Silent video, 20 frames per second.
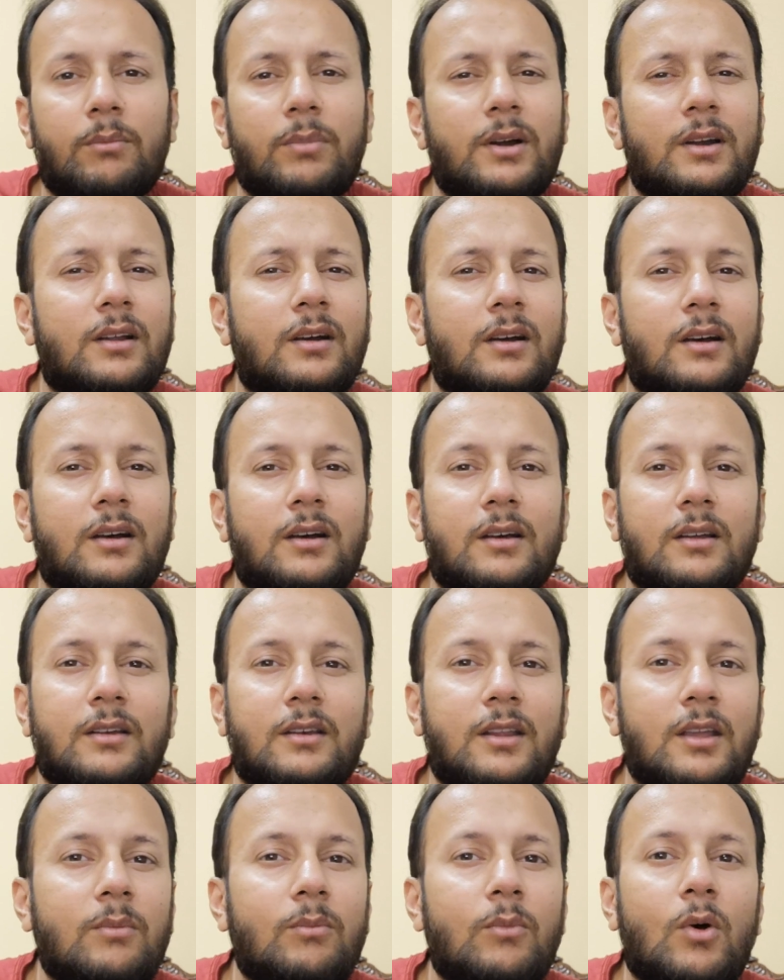what a
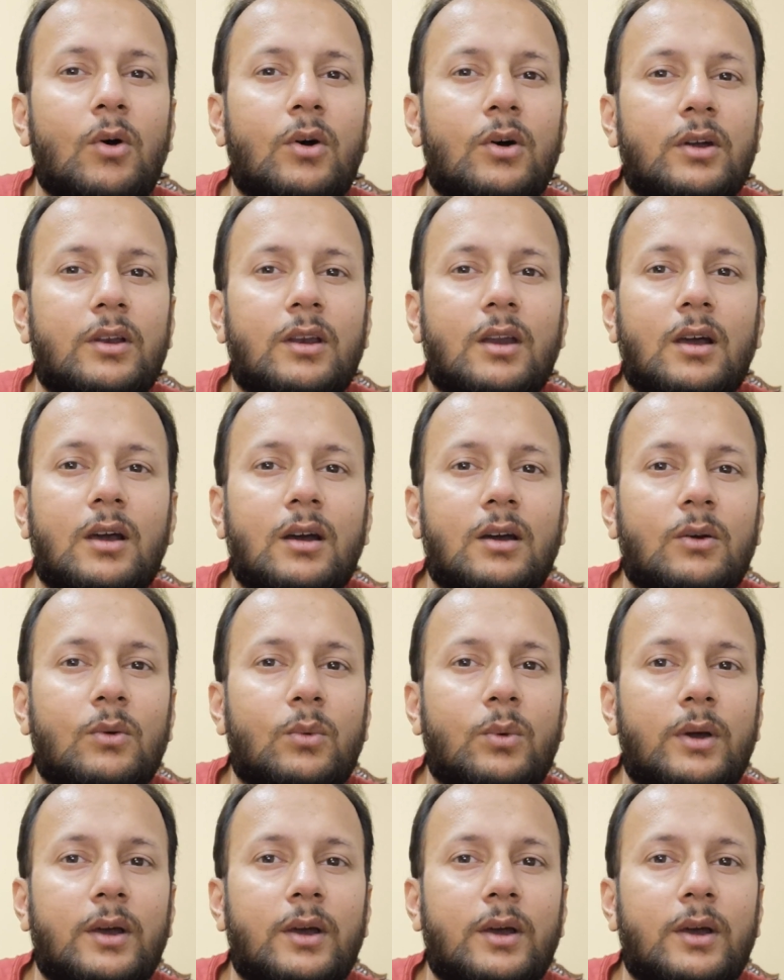demon uh,